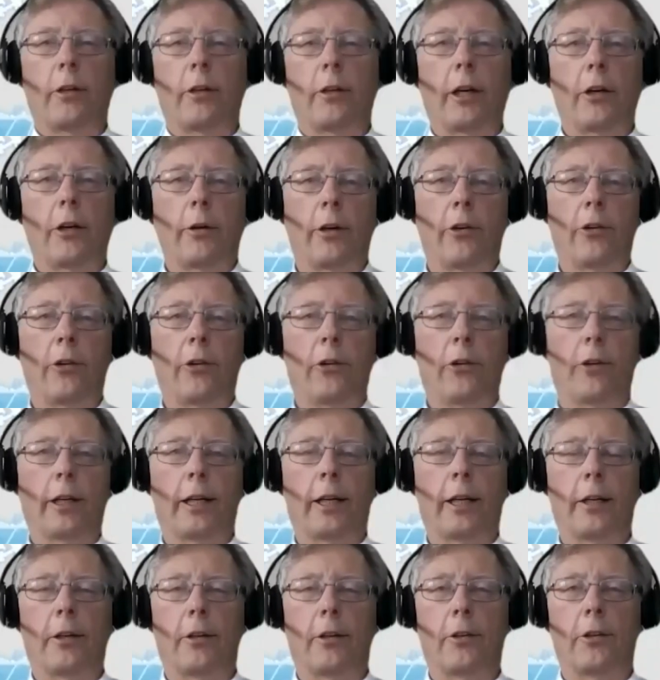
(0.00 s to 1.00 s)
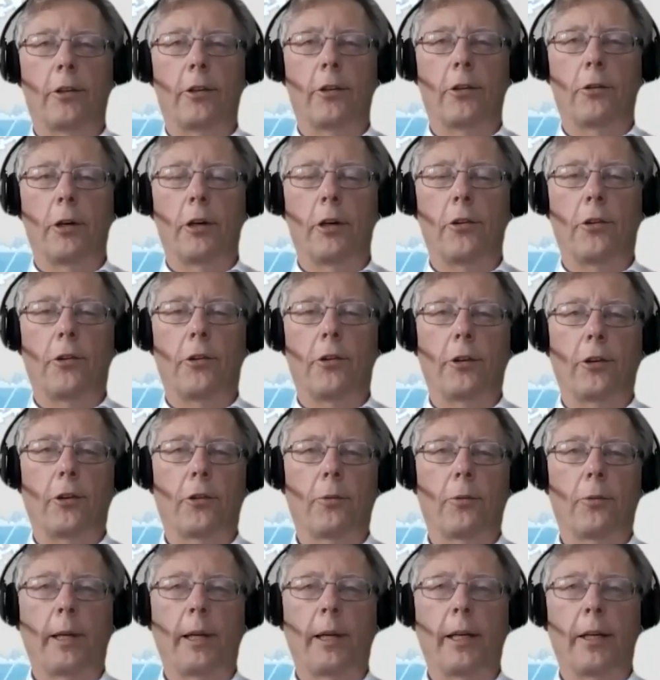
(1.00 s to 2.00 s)
great question again. And as Rhys has
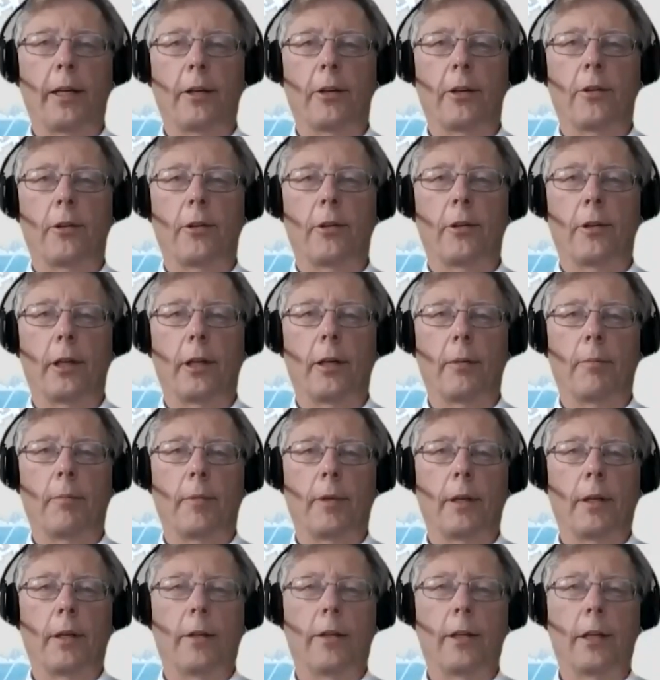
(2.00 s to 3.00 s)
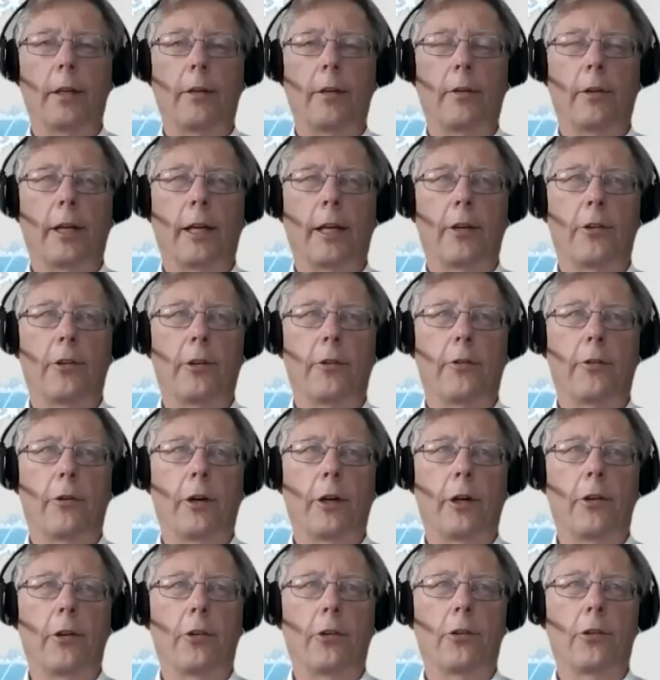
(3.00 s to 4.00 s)
explained, the
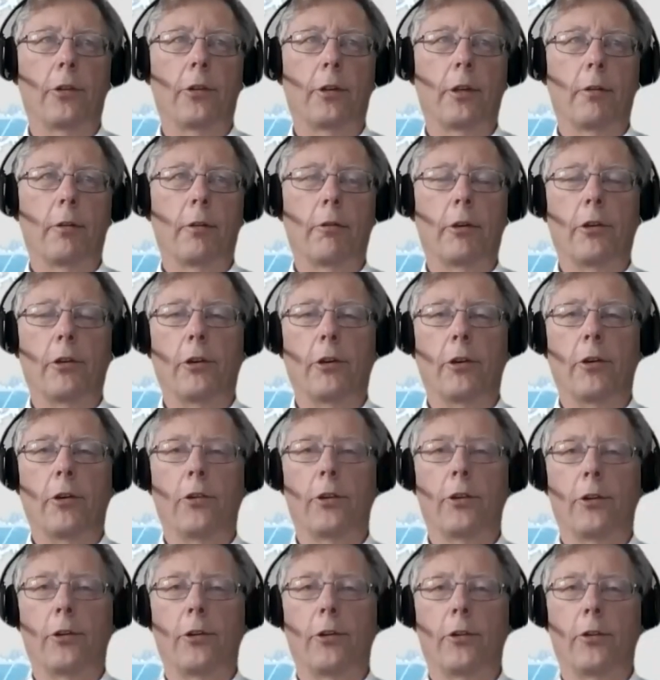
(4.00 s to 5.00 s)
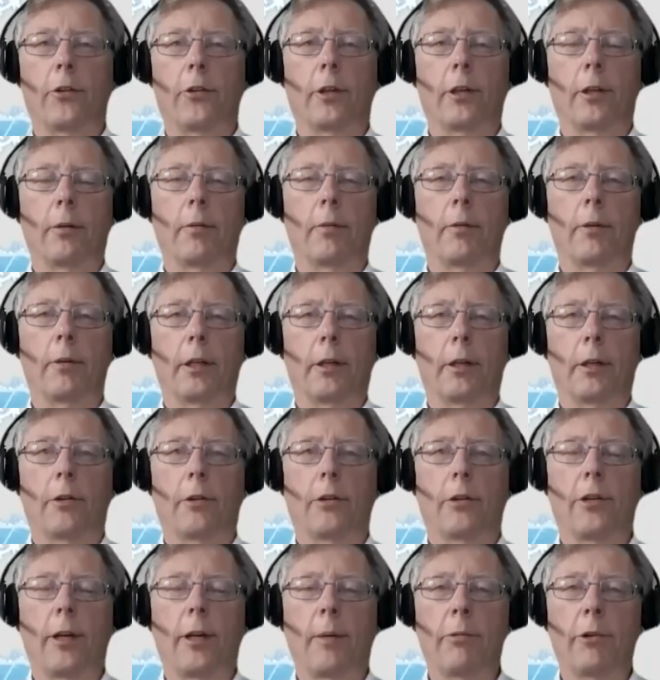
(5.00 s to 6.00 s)
antifreeze reduces the
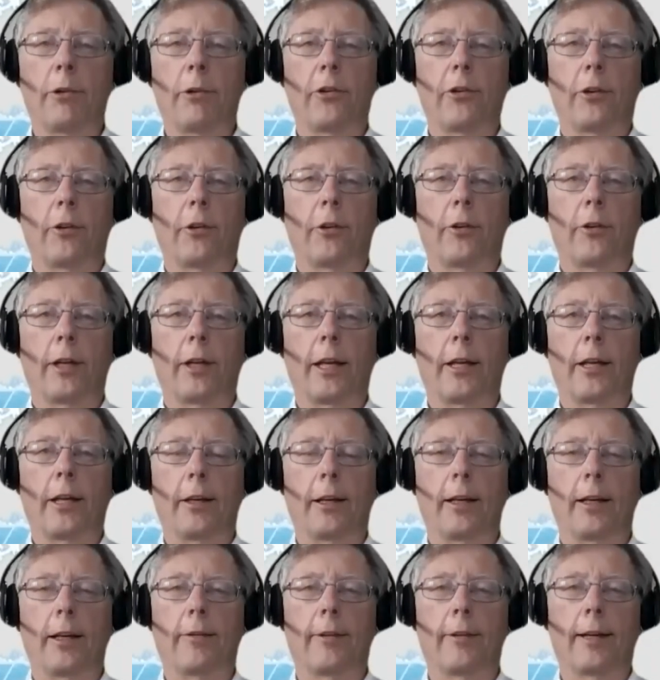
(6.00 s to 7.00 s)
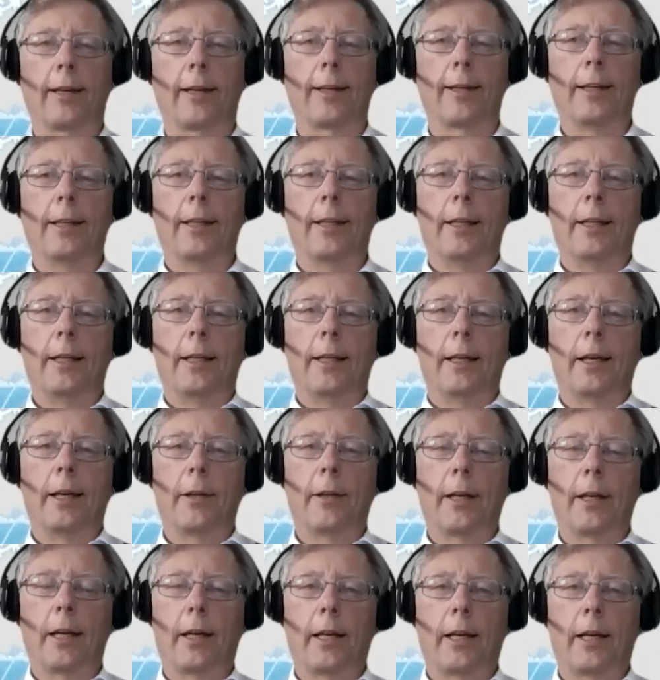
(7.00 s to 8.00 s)
temperature that they can live at.
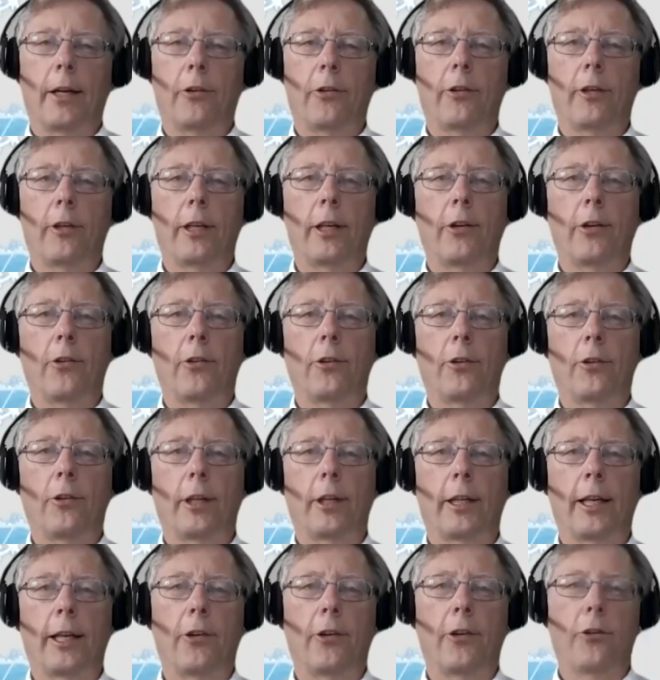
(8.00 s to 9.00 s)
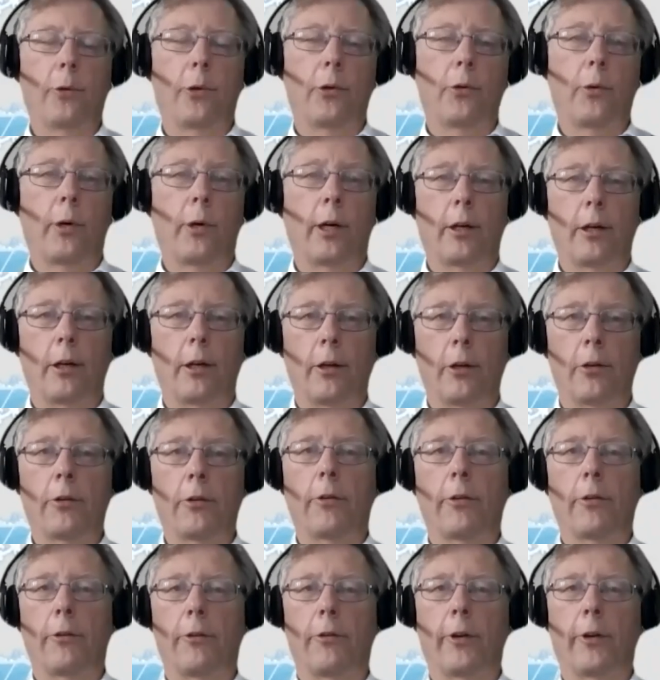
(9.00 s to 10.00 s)
And that actually is the case with quite a lot
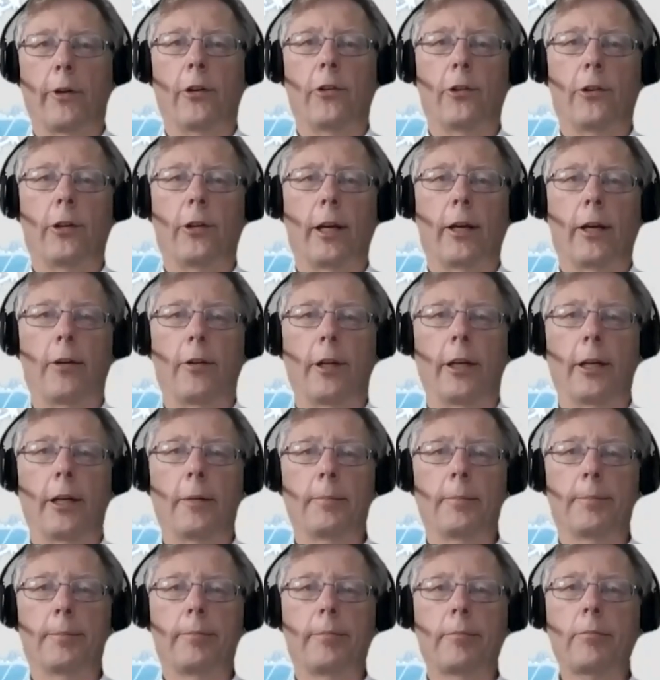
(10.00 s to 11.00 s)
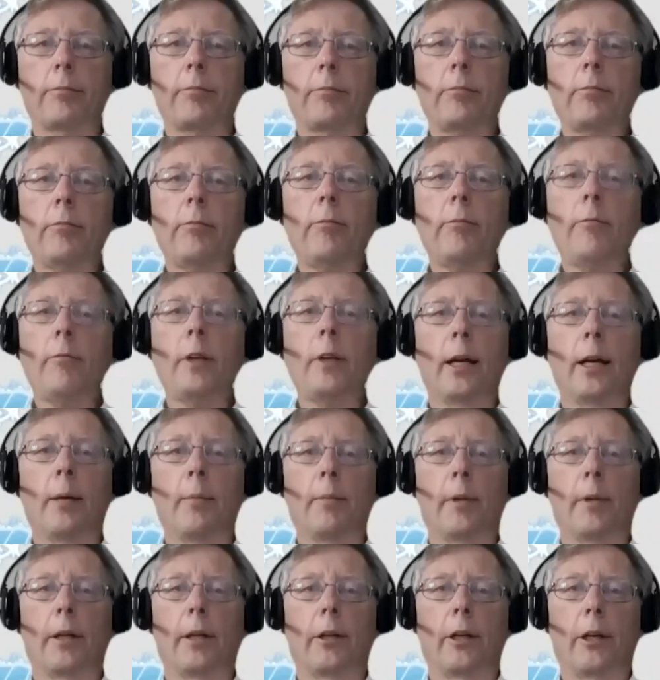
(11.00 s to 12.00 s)
of the fish down there.
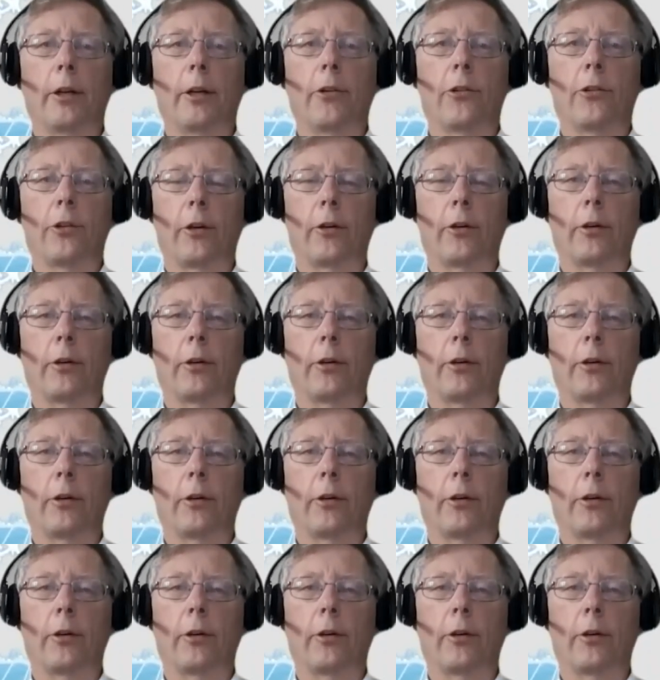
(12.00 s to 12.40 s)
The